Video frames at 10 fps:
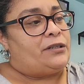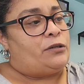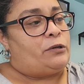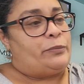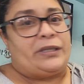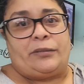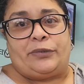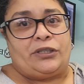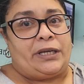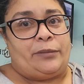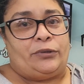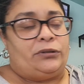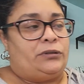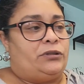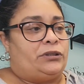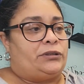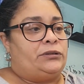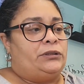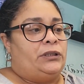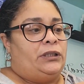you don't want to mess up your table or